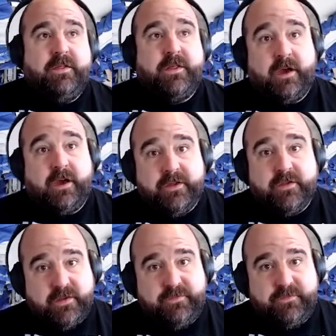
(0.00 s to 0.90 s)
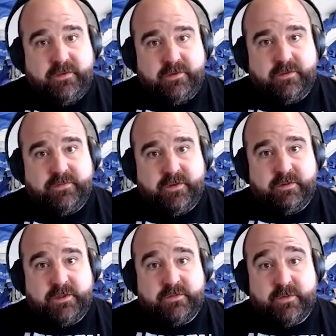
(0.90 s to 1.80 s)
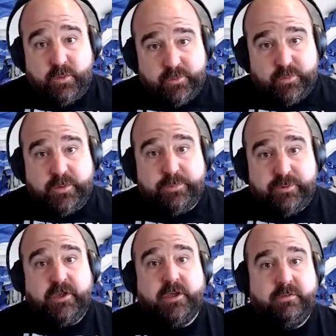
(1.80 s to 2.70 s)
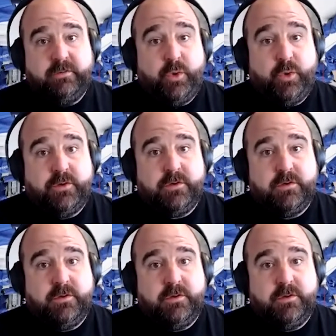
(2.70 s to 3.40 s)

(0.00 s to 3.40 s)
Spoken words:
The other safety considerations are what we are bringing on board,